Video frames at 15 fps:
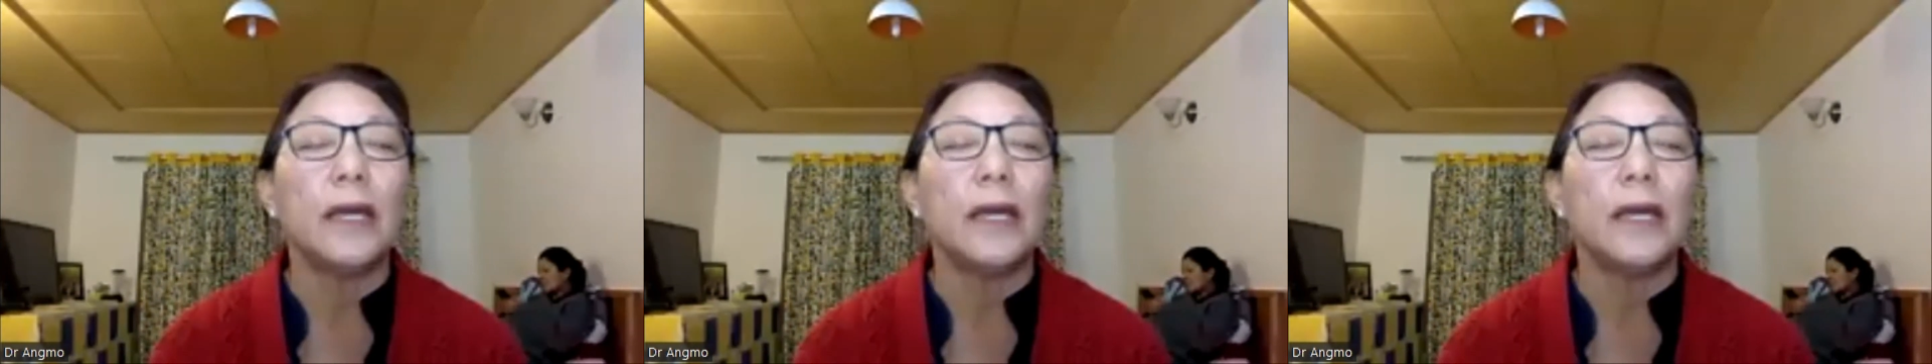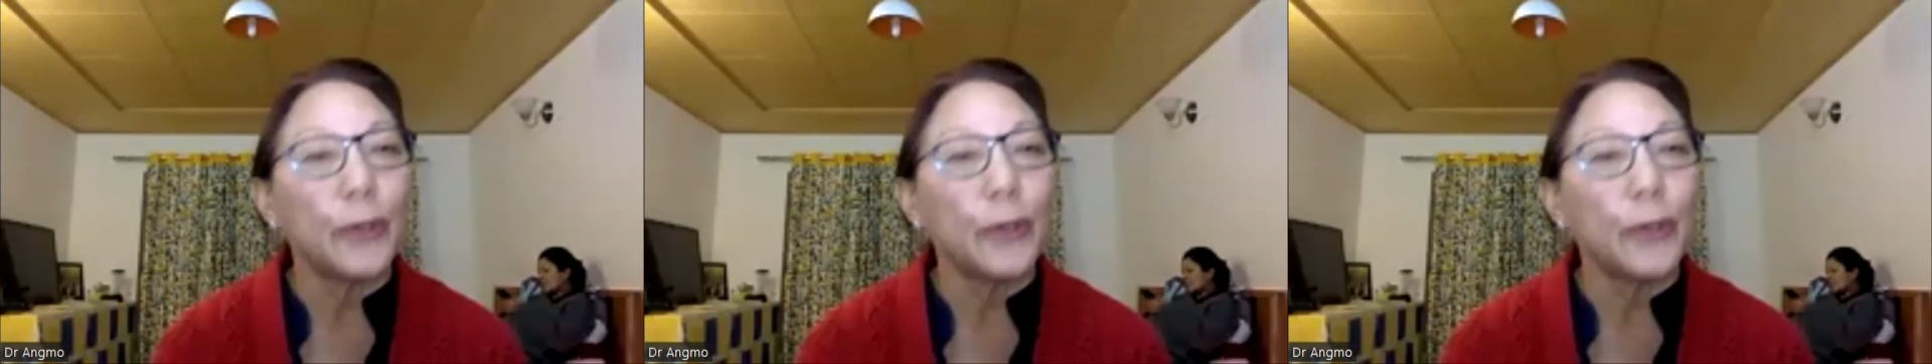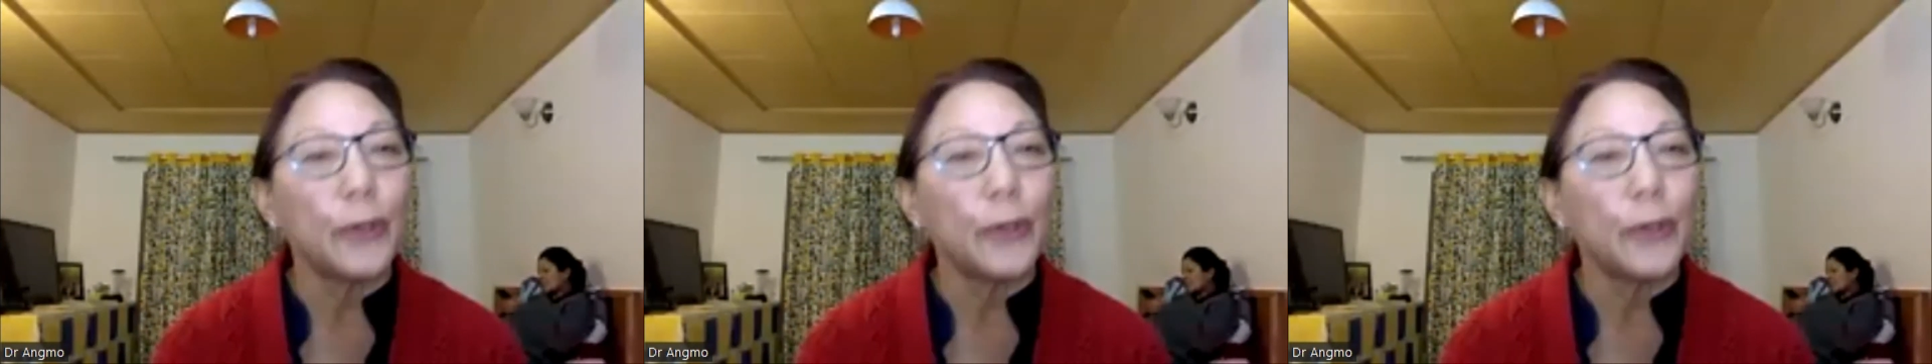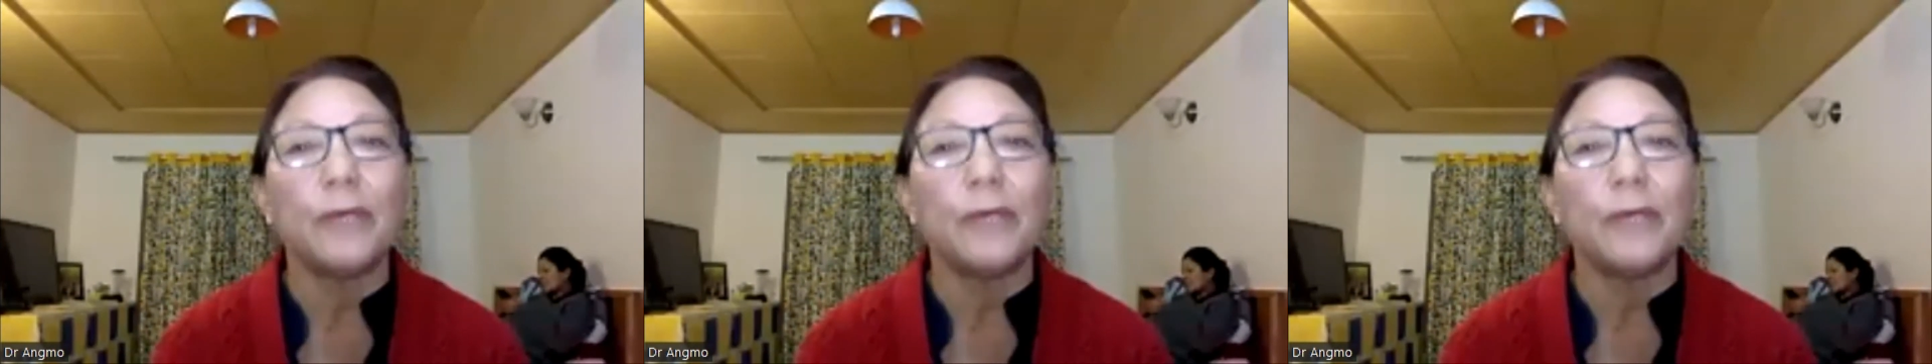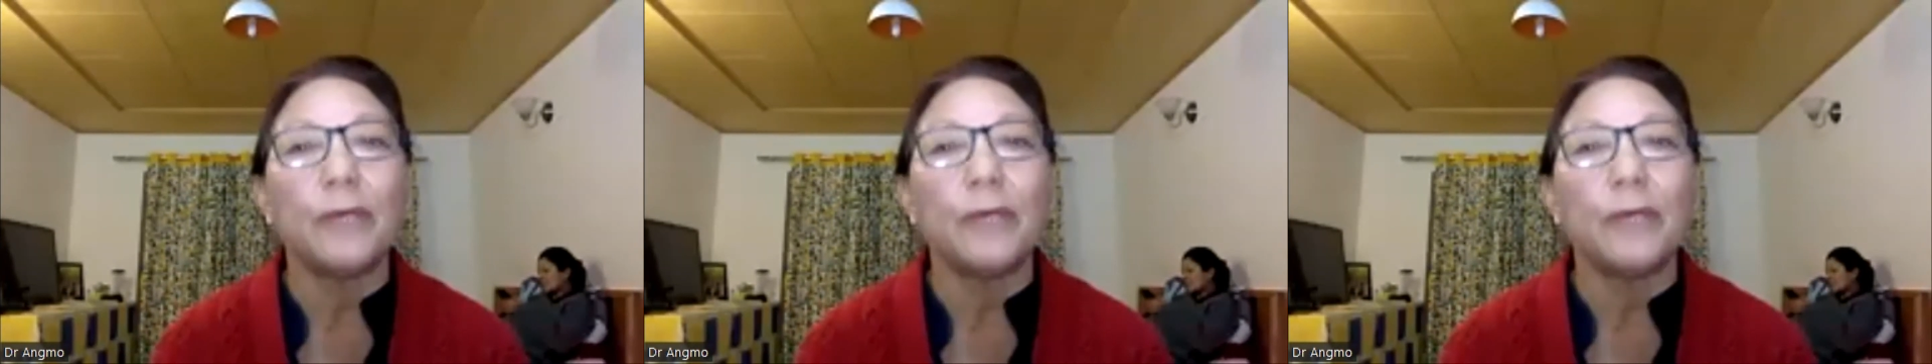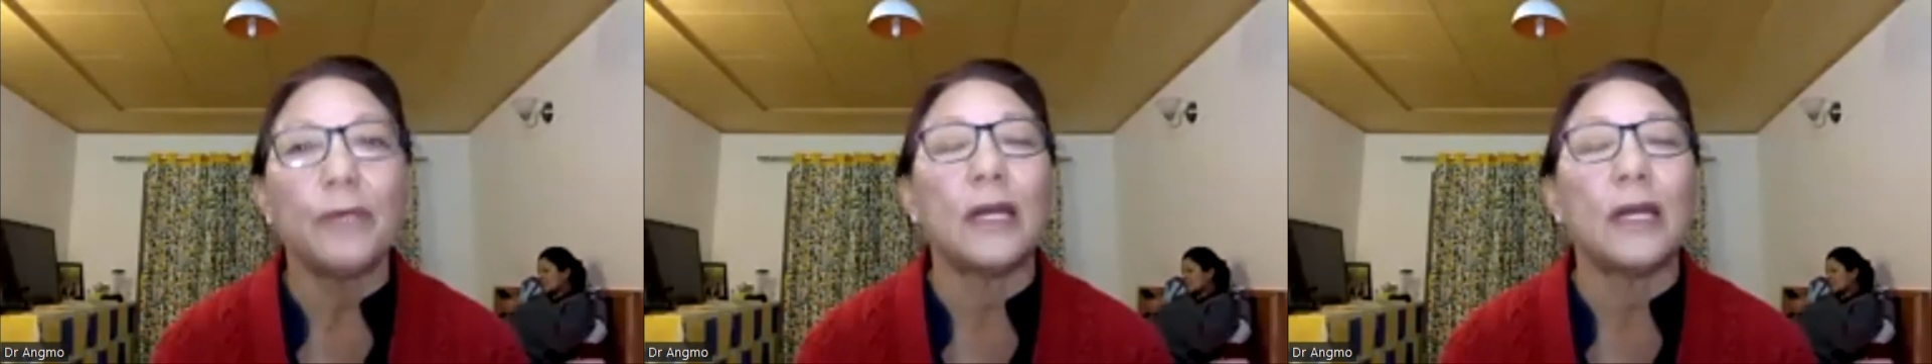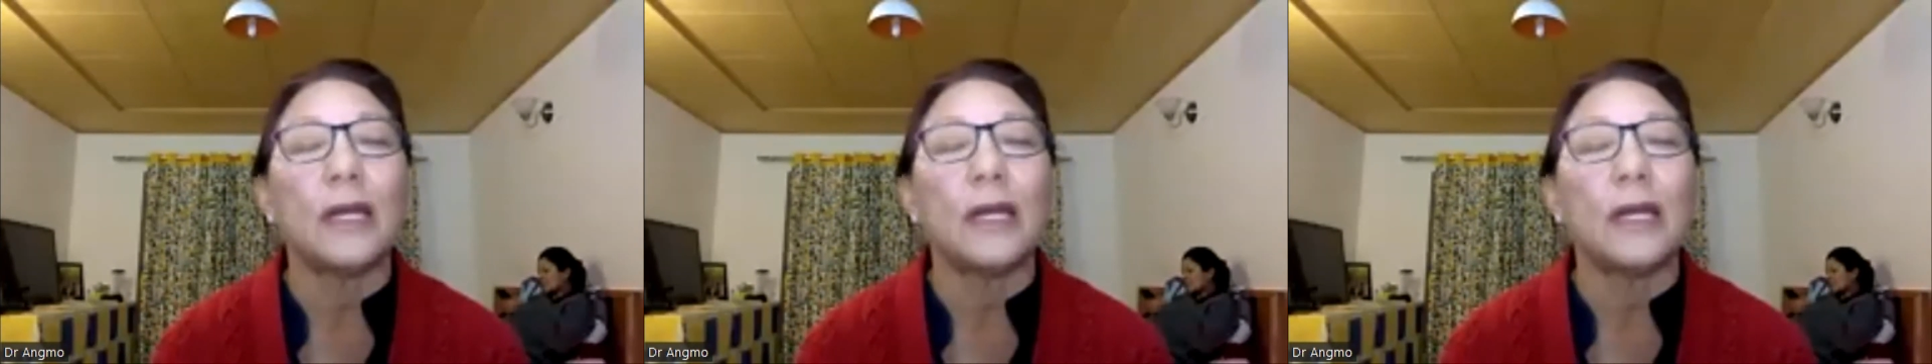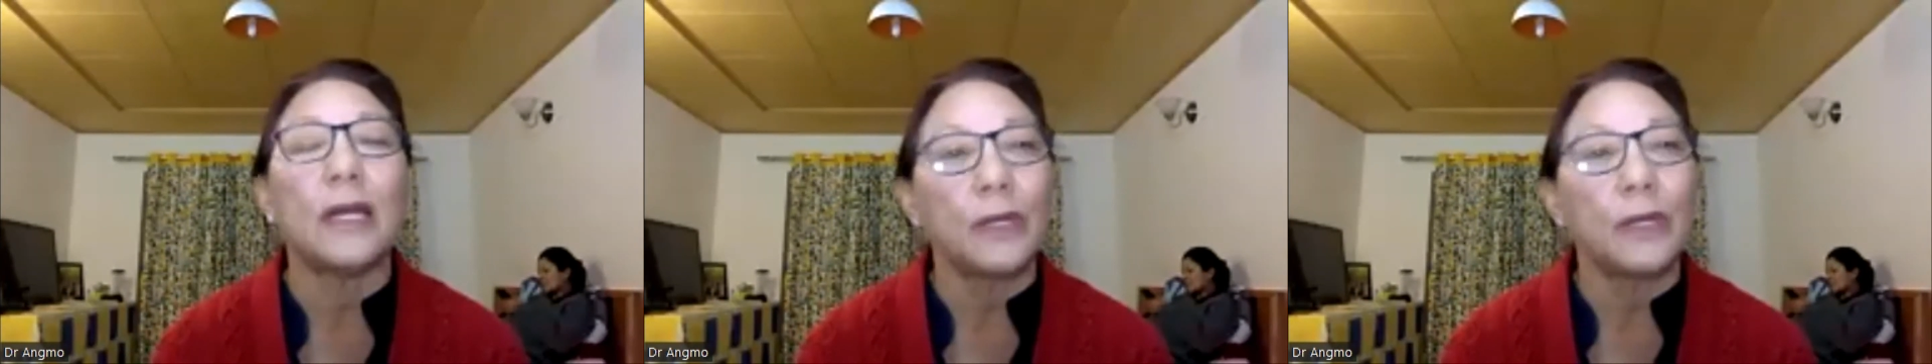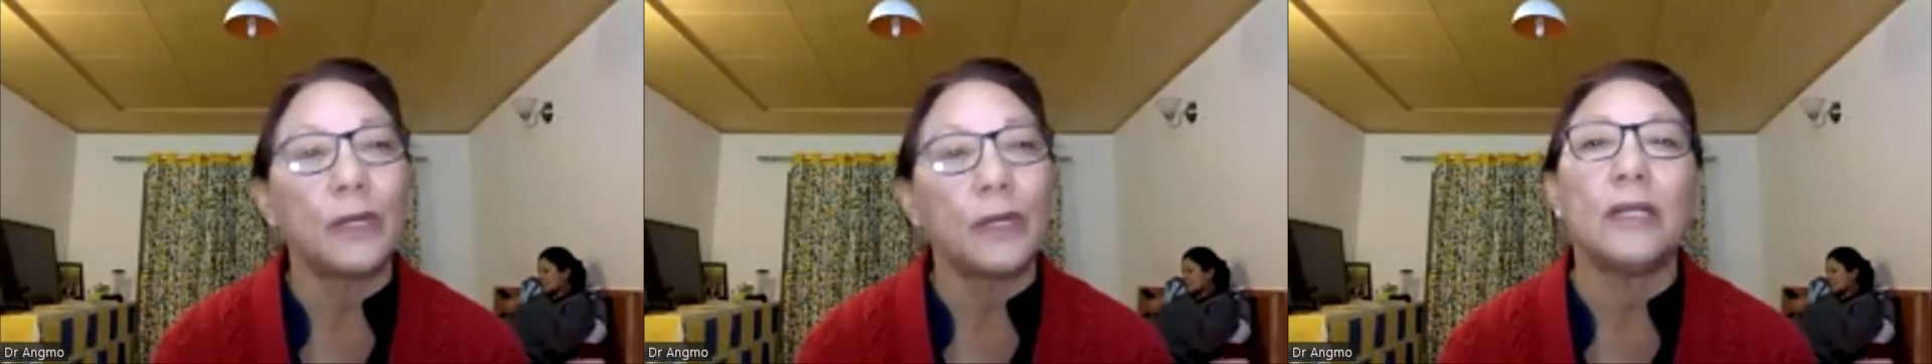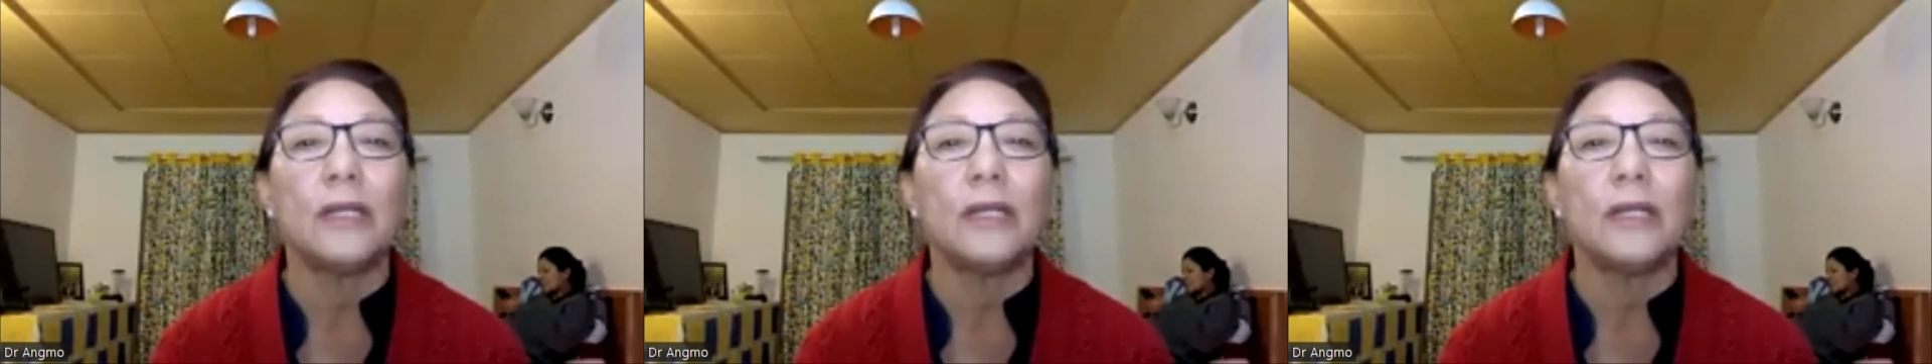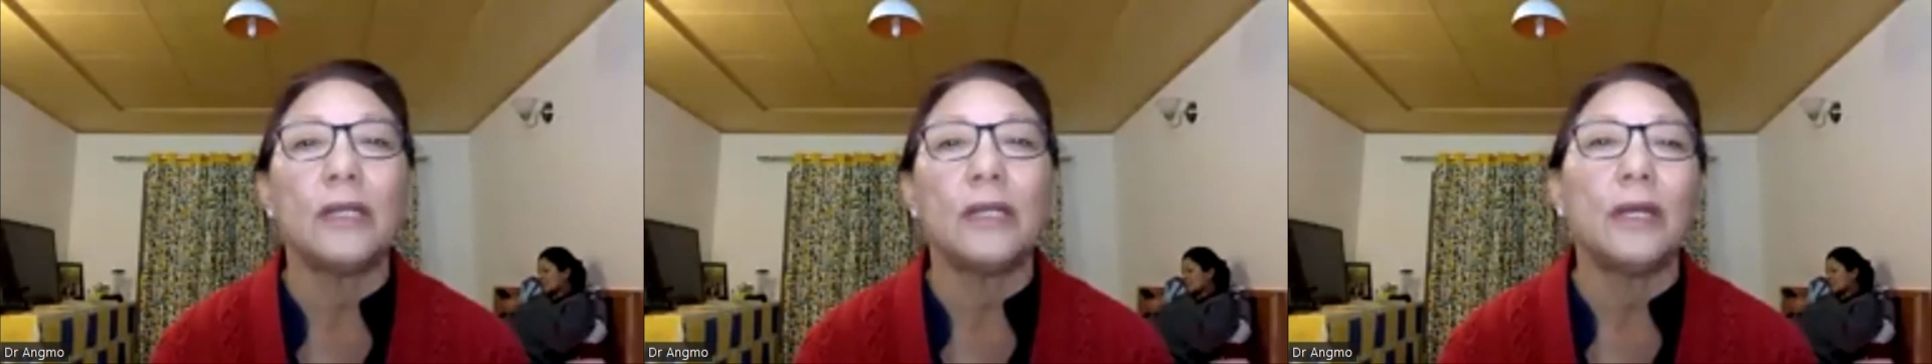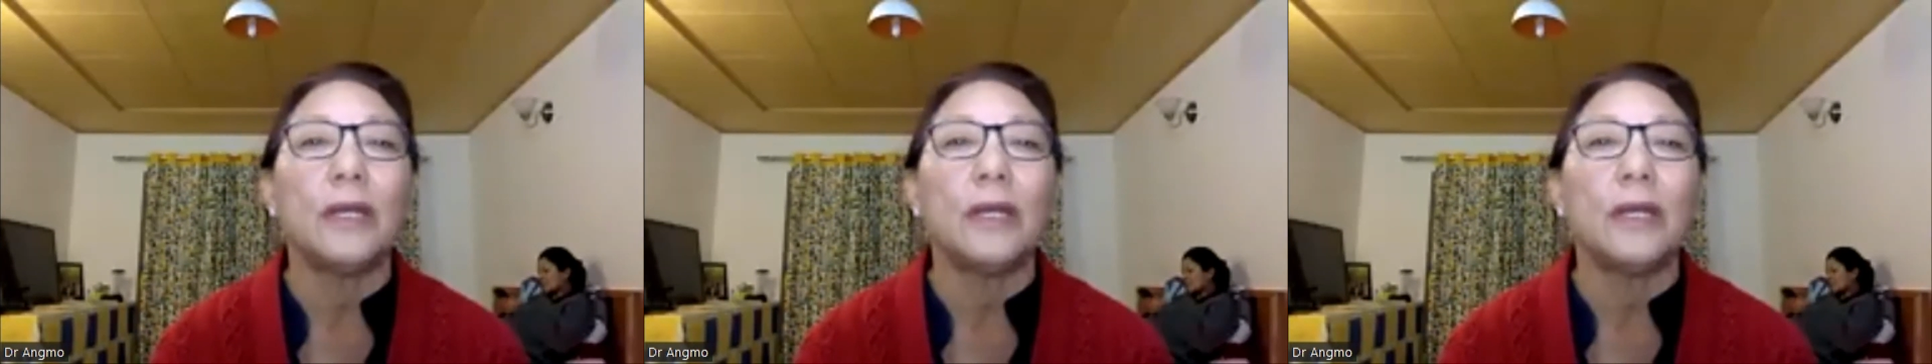I approached him and I requested him,